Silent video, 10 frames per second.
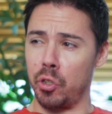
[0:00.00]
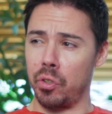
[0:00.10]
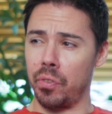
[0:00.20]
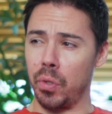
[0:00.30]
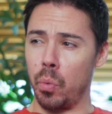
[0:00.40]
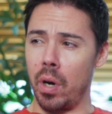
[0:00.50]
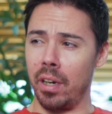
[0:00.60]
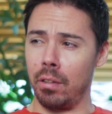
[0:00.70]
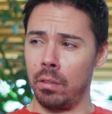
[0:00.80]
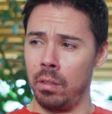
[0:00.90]
juice for a
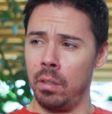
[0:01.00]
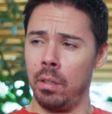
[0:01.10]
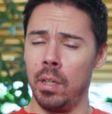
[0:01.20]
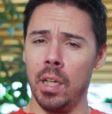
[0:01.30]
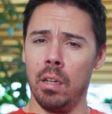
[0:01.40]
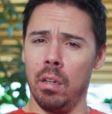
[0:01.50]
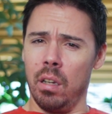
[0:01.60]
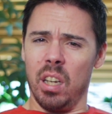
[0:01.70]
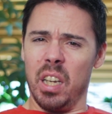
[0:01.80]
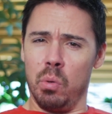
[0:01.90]
while.
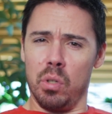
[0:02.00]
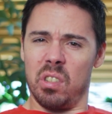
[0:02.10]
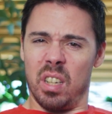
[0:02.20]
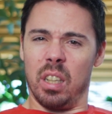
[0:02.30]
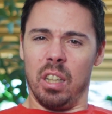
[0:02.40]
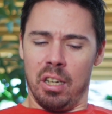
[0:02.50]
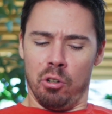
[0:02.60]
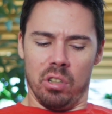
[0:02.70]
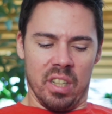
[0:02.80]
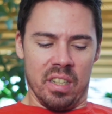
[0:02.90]
It was
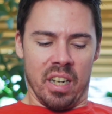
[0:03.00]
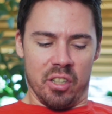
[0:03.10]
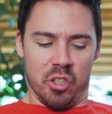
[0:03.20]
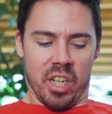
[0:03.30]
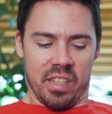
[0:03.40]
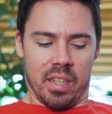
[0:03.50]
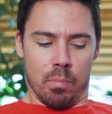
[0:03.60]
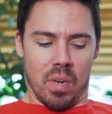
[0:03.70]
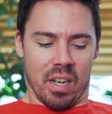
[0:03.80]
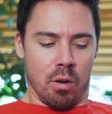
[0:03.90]
literally
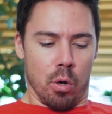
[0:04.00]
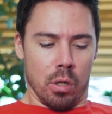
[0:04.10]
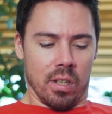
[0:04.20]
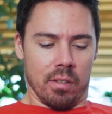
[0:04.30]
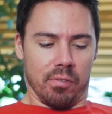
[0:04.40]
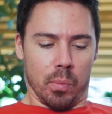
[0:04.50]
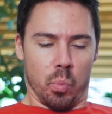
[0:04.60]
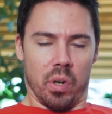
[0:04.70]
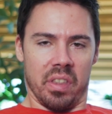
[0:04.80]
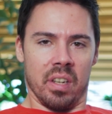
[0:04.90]
digesting my colon
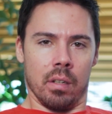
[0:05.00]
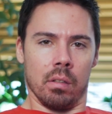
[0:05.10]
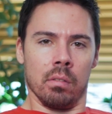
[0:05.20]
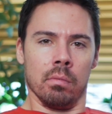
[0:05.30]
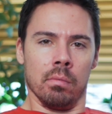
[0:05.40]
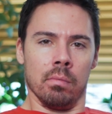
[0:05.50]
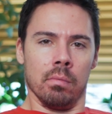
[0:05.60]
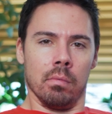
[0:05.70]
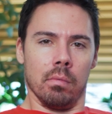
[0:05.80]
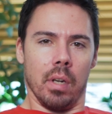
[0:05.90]
from within.
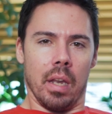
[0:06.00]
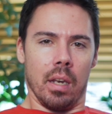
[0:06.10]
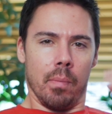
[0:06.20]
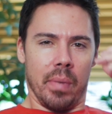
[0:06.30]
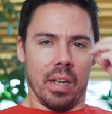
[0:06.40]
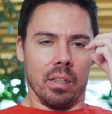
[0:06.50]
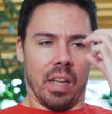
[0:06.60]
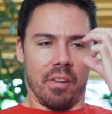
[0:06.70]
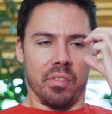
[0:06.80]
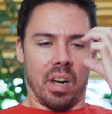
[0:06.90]
And then my
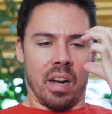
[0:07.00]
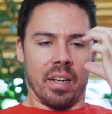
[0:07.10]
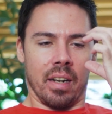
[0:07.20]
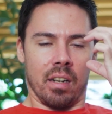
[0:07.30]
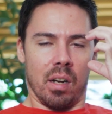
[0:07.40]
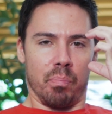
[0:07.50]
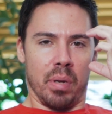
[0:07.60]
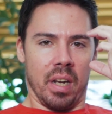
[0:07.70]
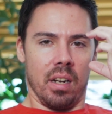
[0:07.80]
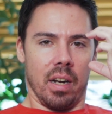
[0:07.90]
left eye, I got
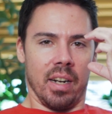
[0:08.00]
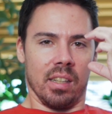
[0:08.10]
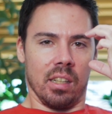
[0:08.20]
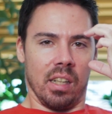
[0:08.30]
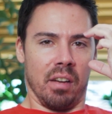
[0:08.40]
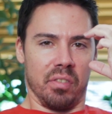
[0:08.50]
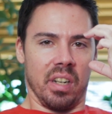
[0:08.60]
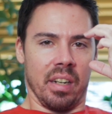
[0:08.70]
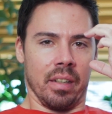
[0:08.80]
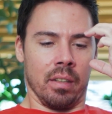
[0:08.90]
pink eye in the left
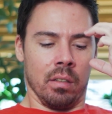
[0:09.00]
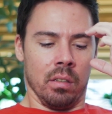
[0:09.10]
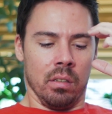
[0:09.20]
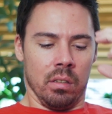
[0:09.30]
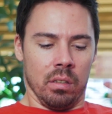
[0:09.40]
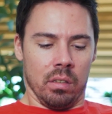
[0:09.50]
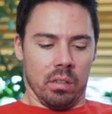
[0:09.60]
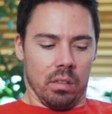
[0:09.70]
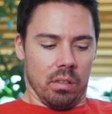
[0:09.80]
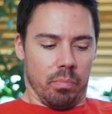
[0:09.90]
eye,
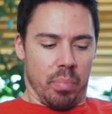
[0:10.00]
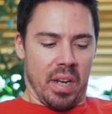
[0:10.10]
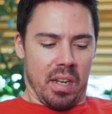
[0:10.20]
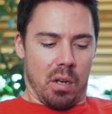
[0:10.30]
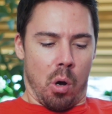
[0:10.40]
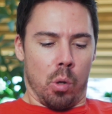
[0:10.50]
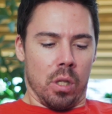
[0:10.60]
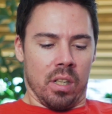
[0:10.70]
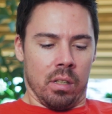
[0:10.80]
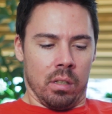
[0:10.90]
pink
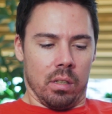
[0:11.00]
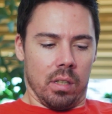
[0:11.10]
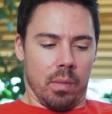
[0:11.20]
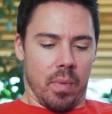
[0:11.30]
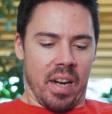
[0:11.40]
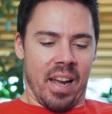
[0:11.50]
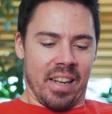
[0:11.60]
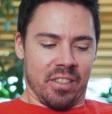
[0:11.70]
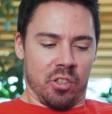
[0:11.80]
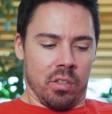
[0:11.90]
colon in my
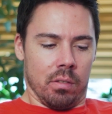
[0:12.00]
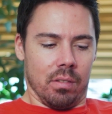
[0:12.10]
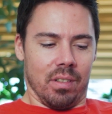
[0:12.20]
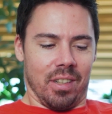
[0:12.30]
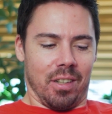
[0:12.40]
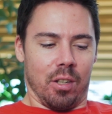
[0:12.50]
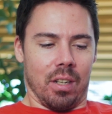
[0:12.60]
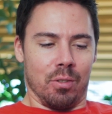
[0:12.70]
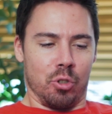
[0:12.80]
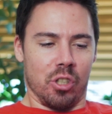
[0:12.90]
ass.
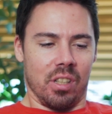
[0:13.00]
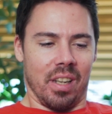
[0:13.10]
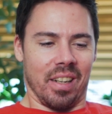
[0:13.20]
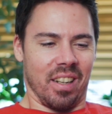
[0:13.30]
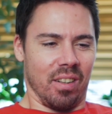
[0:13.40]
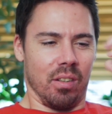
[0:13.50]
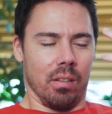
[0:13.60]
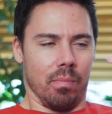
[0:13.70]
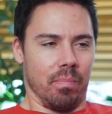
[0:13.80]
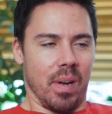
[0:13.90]
It was just like
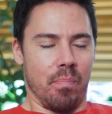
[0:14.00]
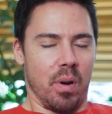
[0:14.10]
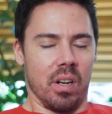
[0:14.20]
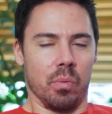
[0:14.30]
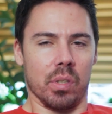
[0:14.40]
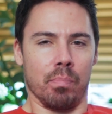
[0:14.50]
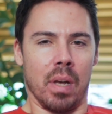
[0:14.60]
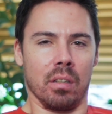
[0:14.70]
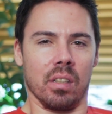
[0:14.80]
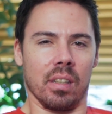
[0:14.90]
my body was
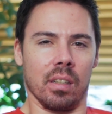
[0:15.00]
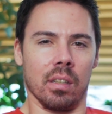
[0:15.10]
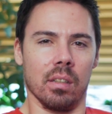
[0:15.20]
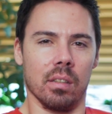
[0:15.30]
melting.